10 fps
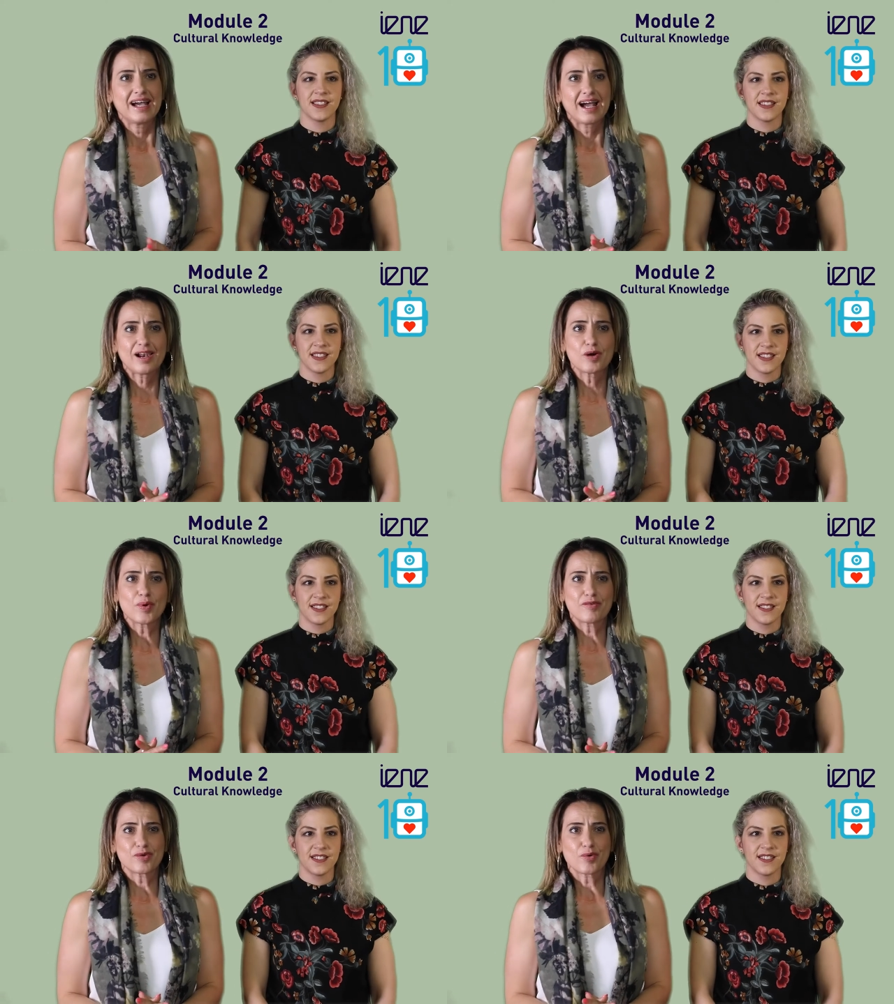Speaker 1: Hello
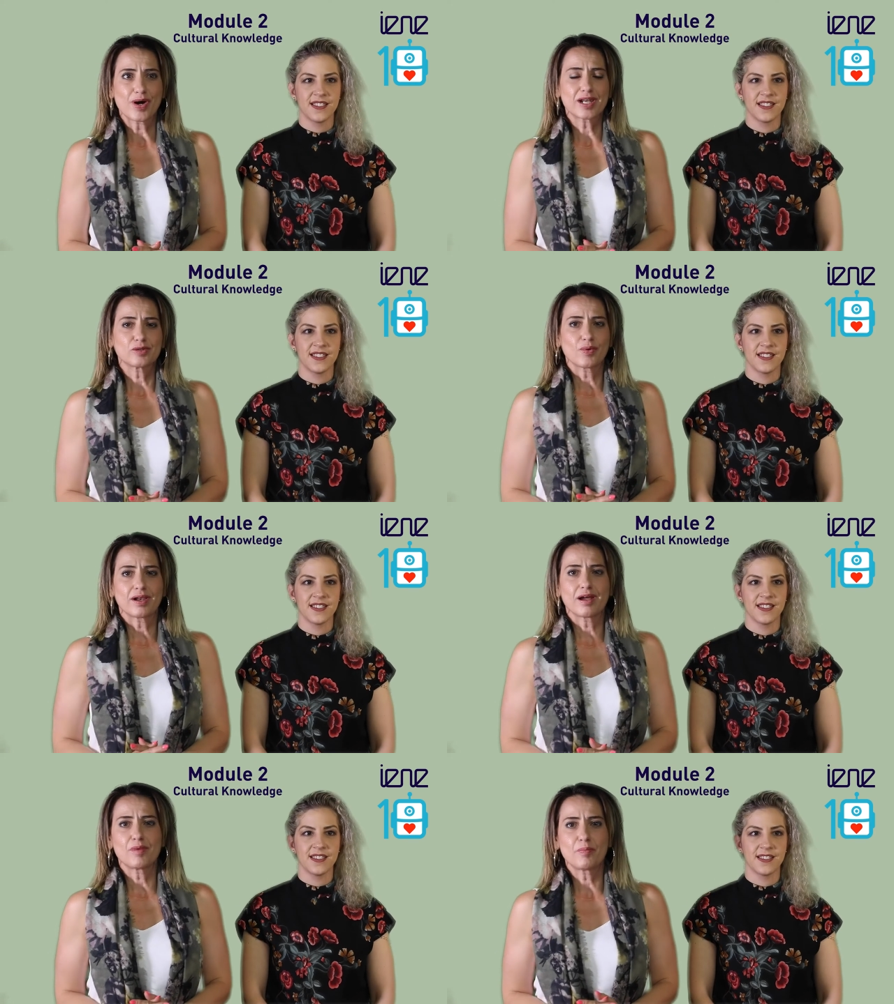everyone and
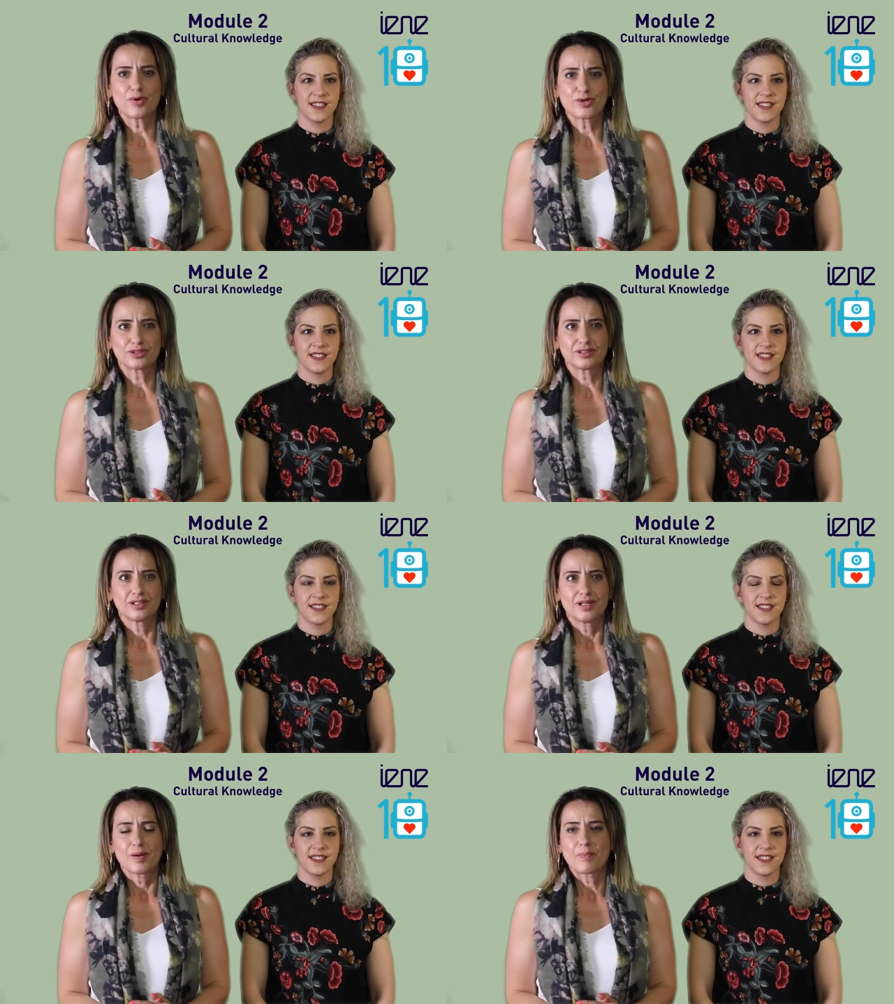welcome aboard.
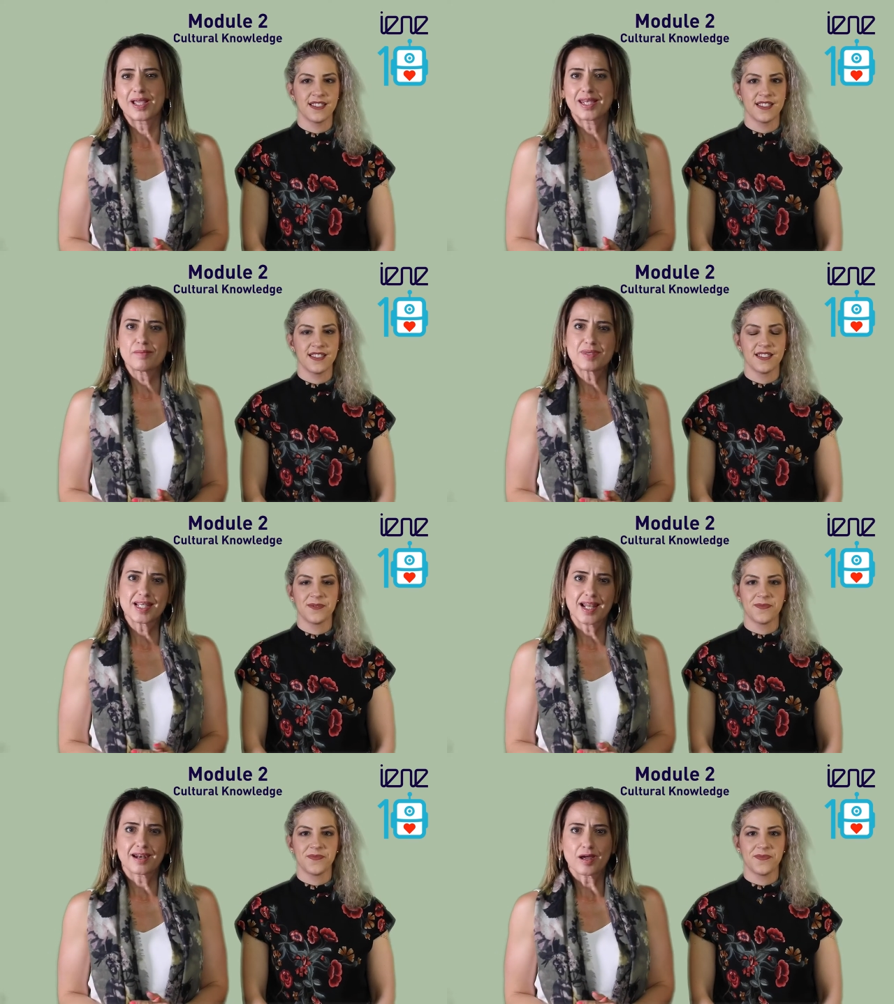My name is
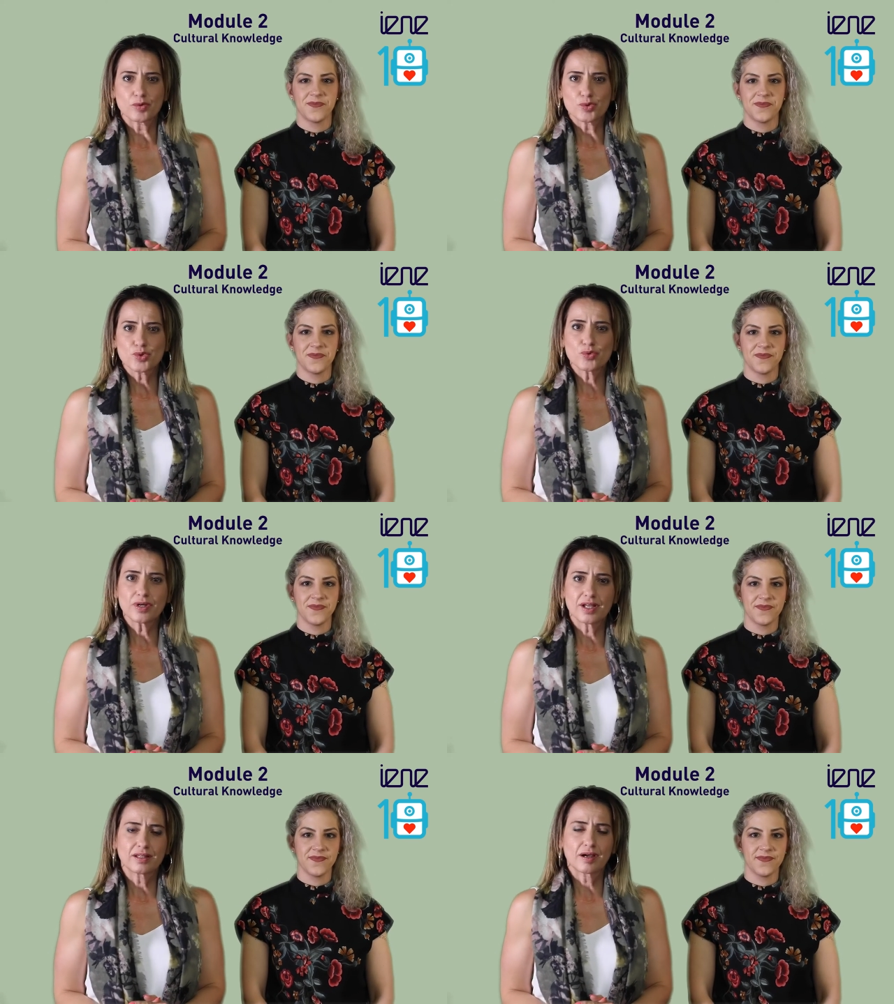Elena Roussou
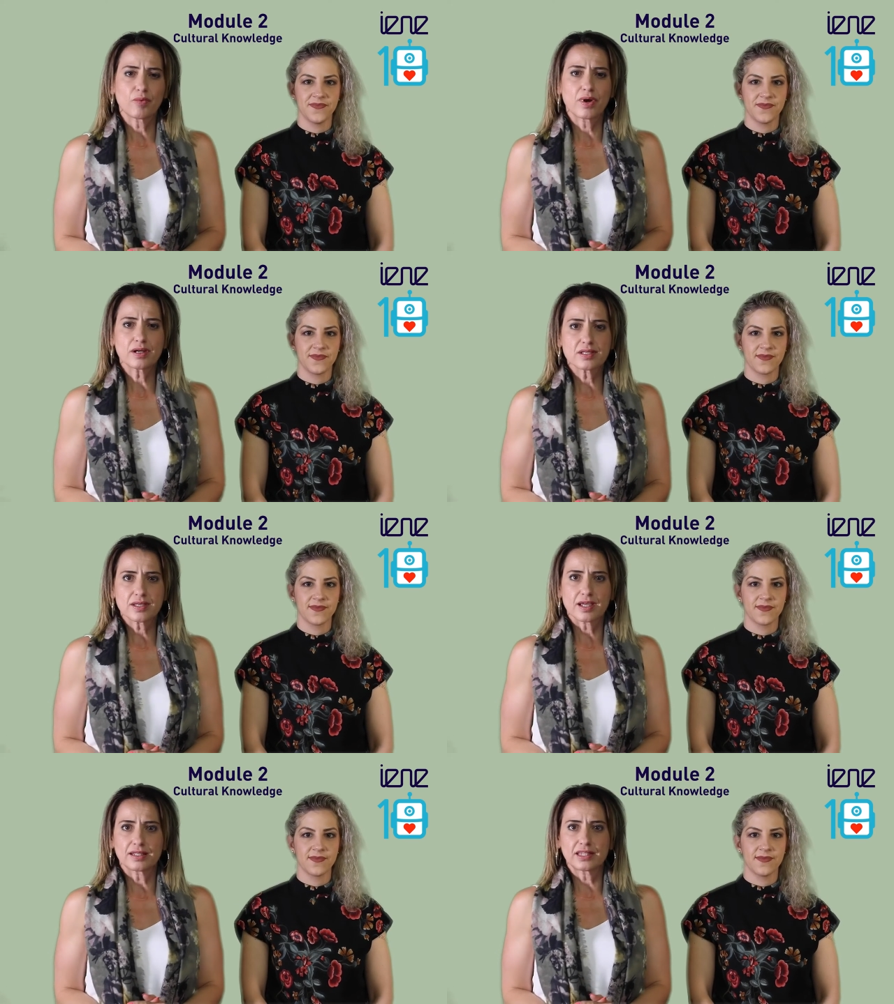and I work as
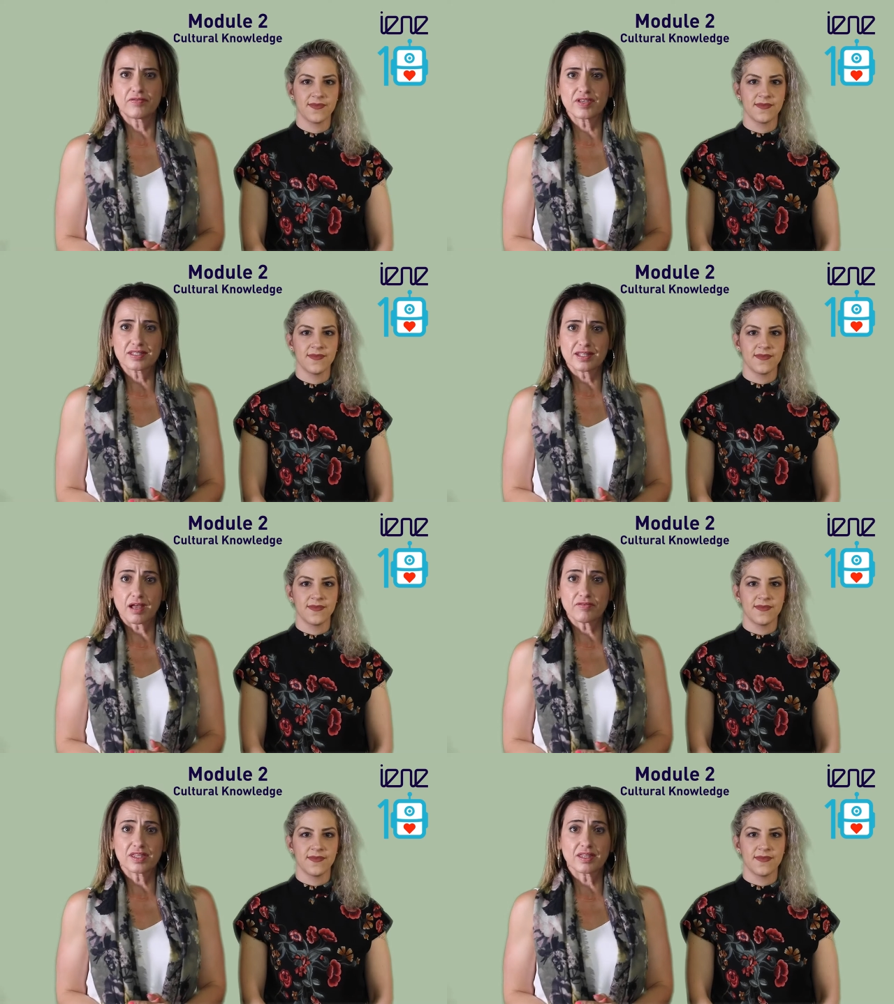scientific
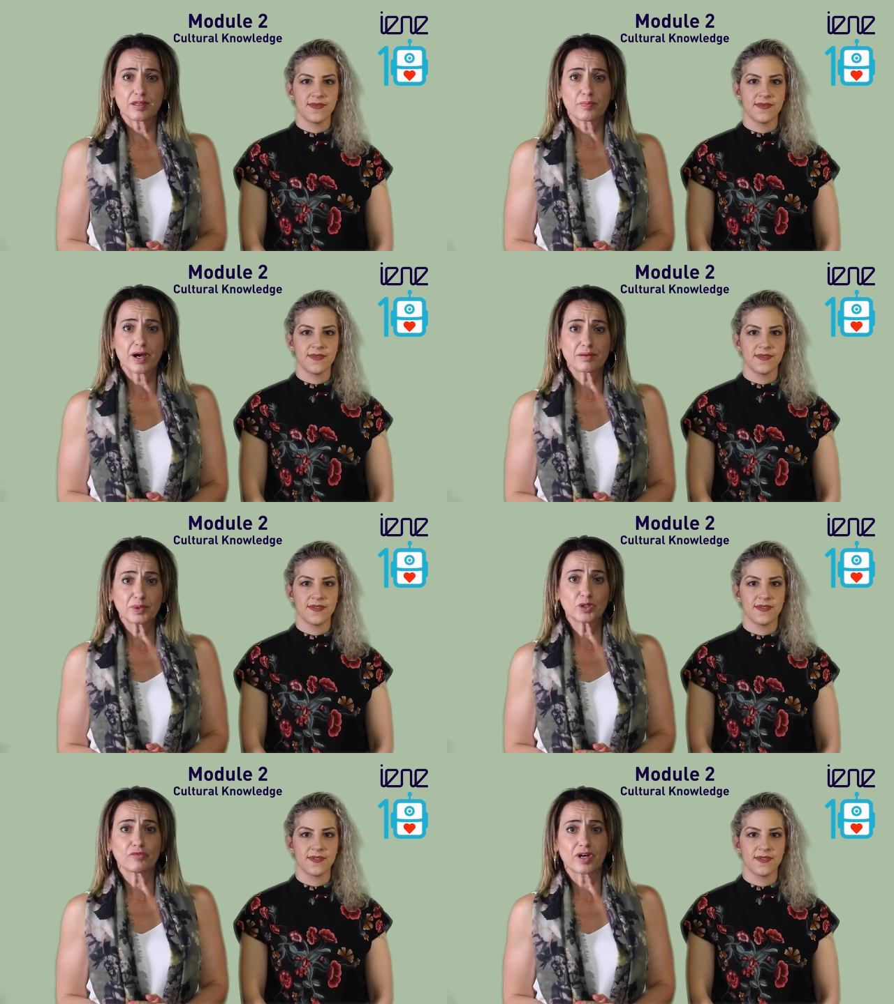staff in the
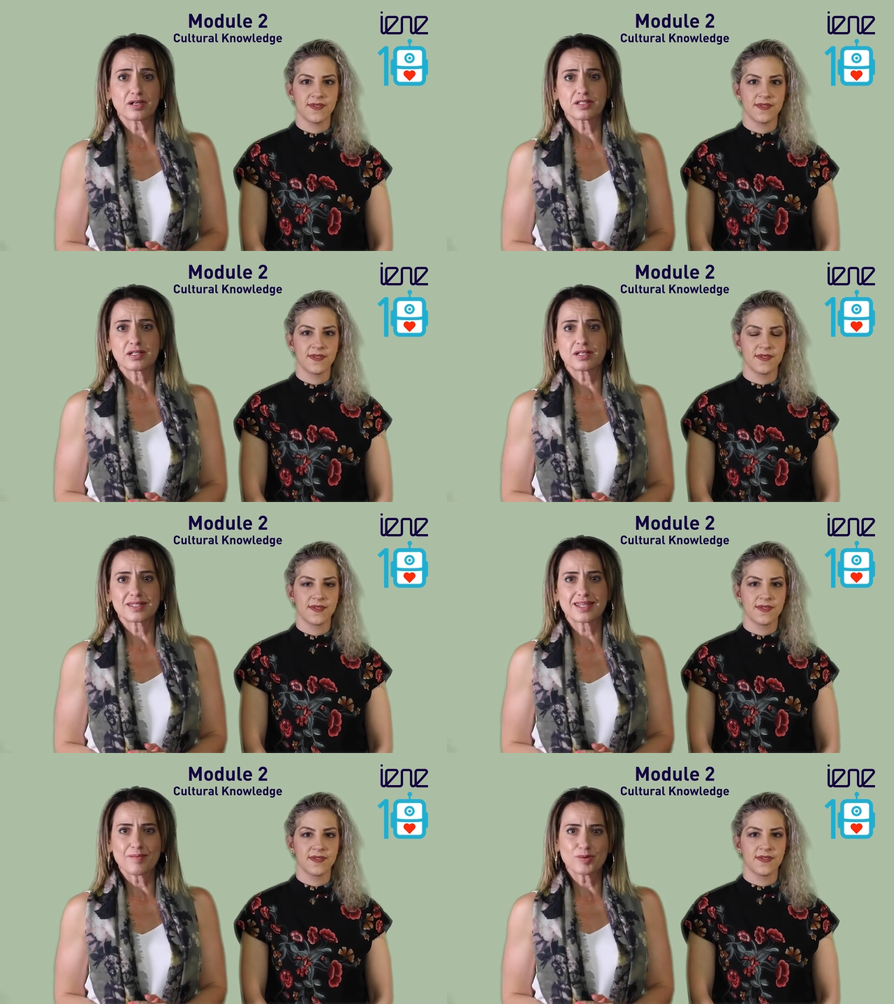Department of Nursing in
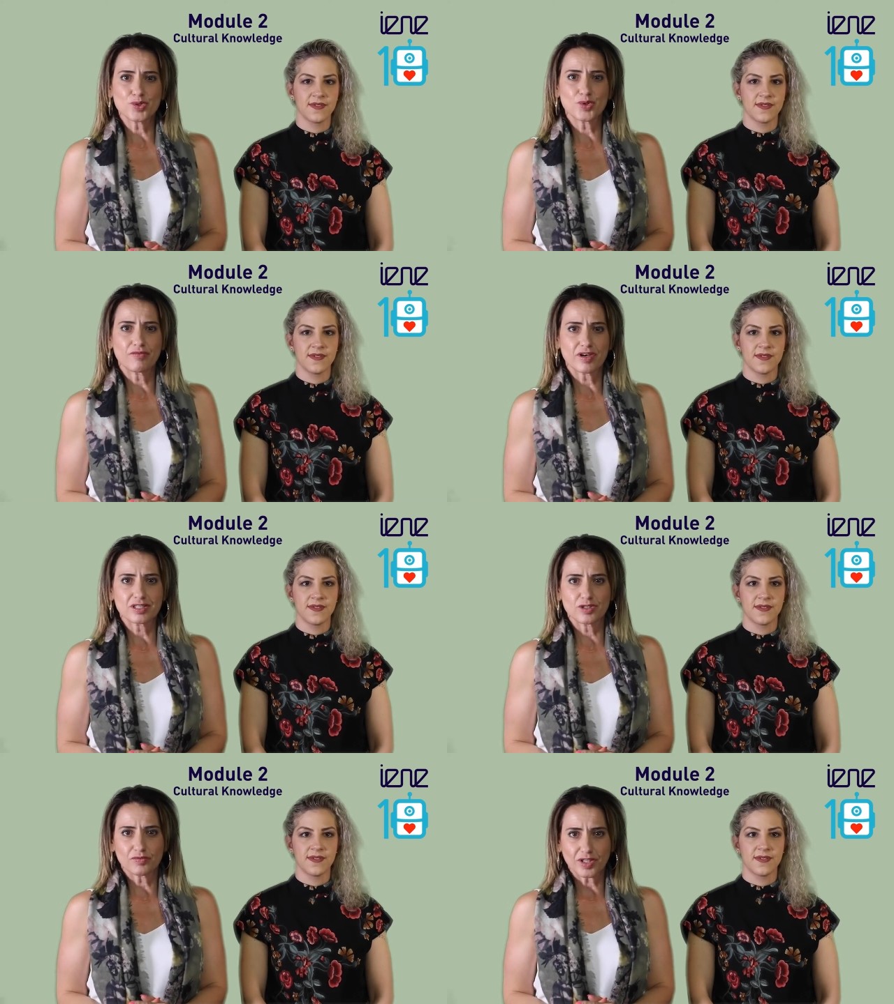Cyprus
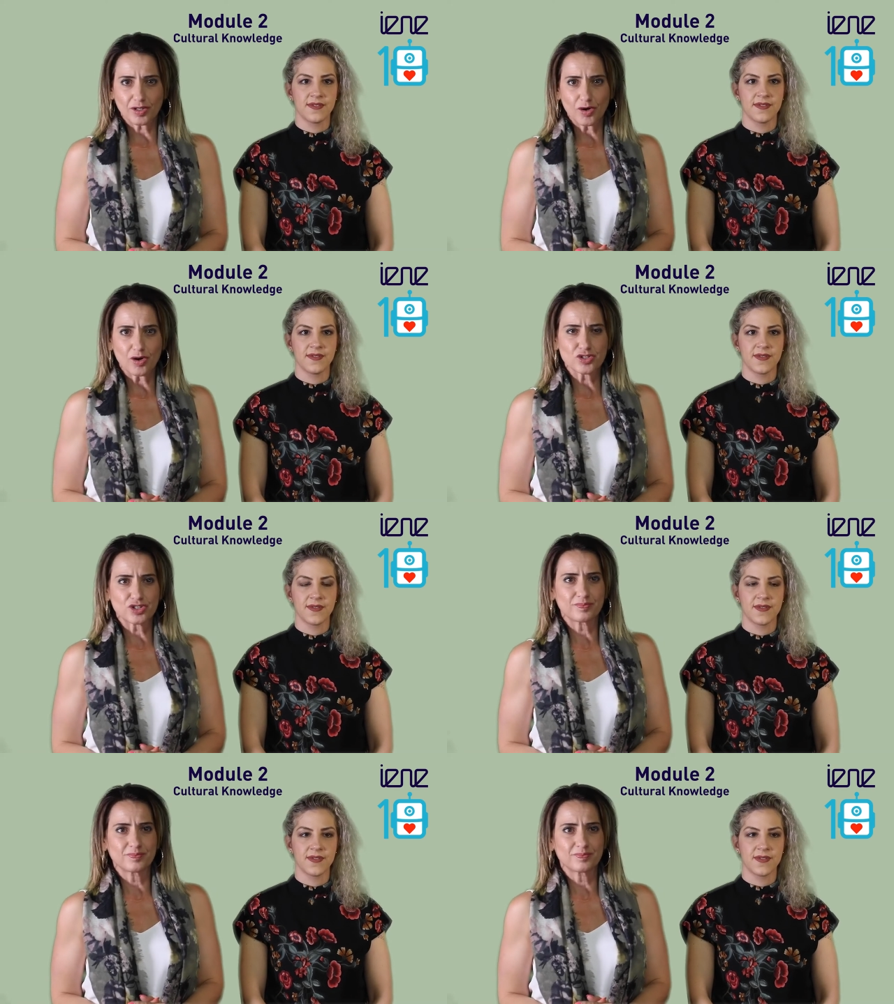University of Technology.